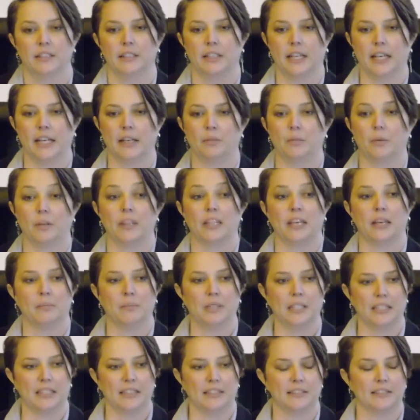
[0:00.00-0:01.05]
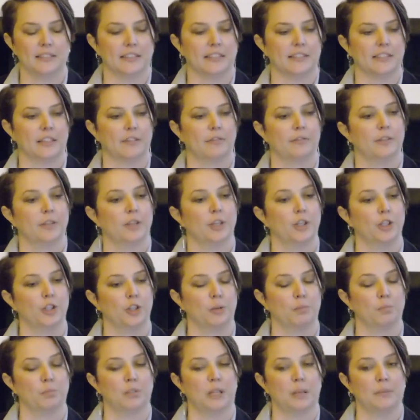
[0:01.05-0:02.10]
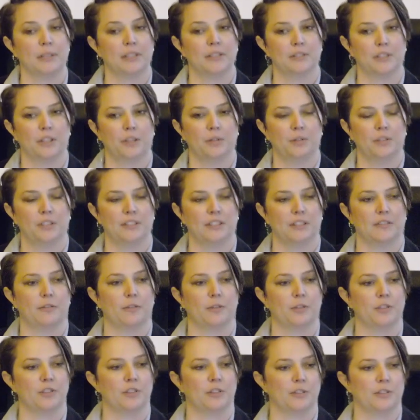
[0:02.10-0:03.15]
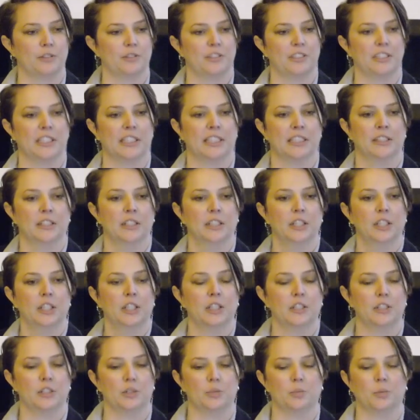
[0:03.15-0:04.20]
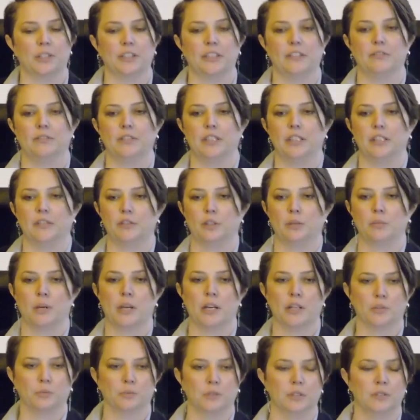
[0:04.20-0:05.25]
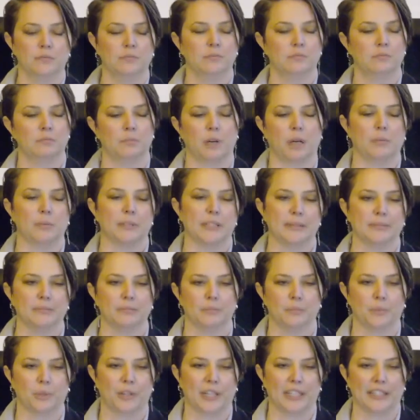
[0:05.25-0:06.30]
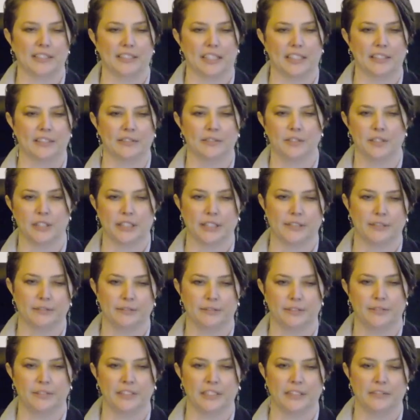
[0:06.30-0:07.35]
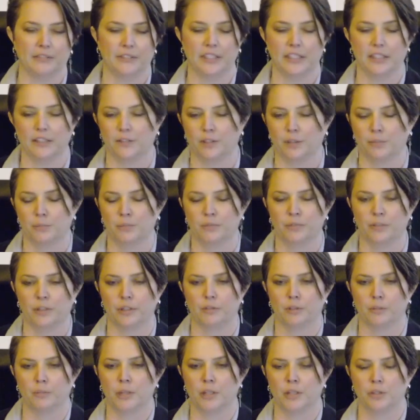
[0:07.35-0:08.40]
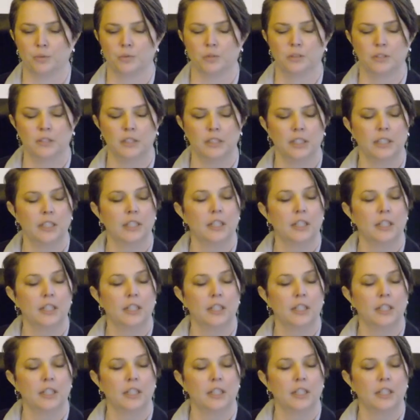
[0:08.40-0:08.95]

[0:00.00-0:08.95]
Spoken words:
And what that means is if your plumbing zone is the first 13 to 20 feet of your module, probably more like 10 to 15 feet of your module,